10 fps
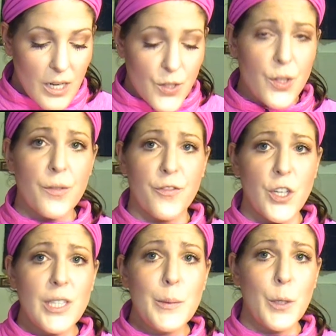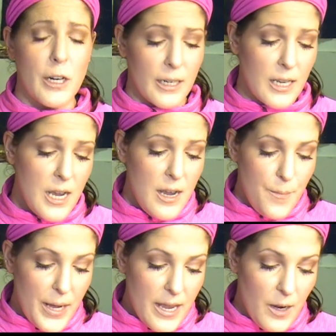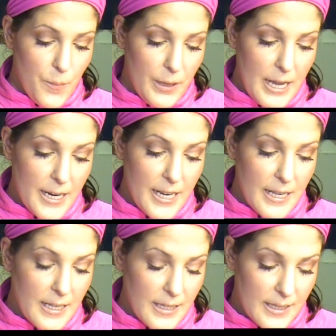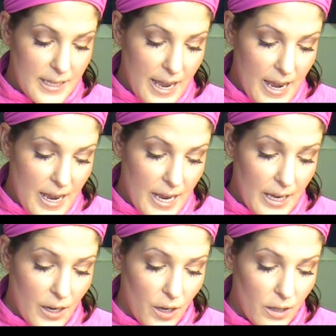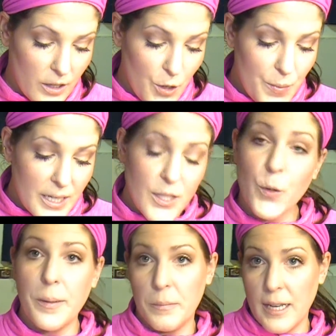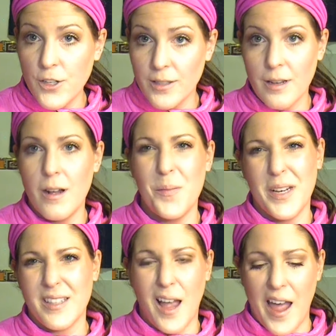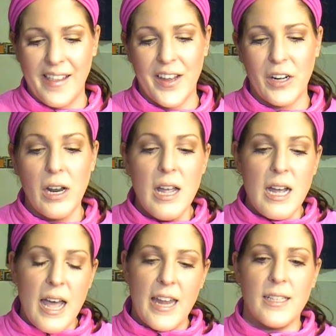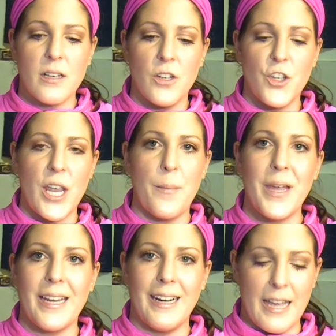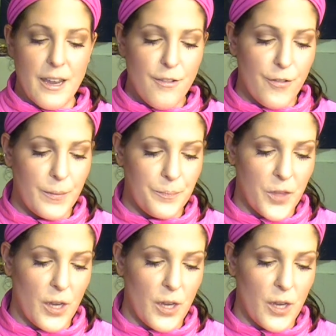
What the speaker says: So the first product by YoungBlood is a Luminous cream blush, it's called, but it's a highlighter, and it's called Champagne Life.